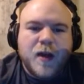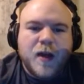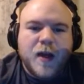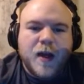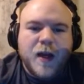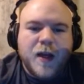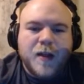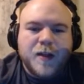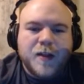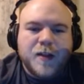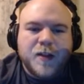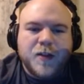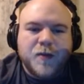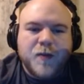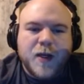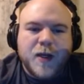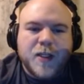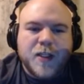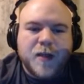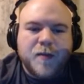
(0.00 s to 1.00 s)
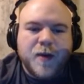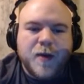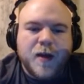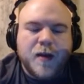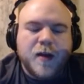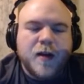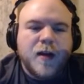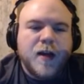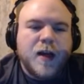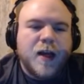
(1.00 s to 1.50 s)
and the situation I'm
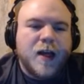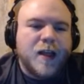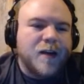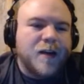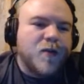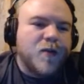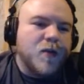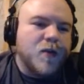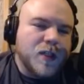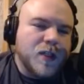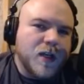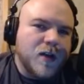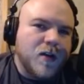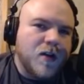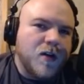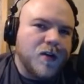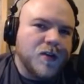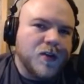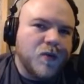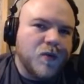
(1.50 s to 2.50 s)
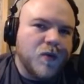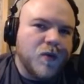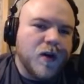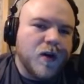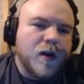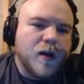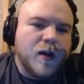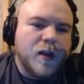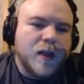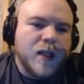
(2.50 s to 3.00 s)
in, and then of course it can also
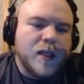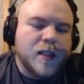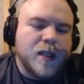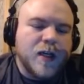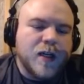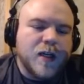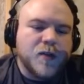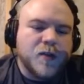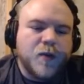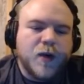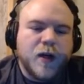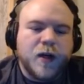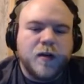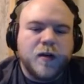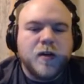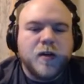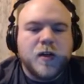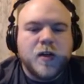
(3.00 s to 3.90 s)
work on Glaceon as well.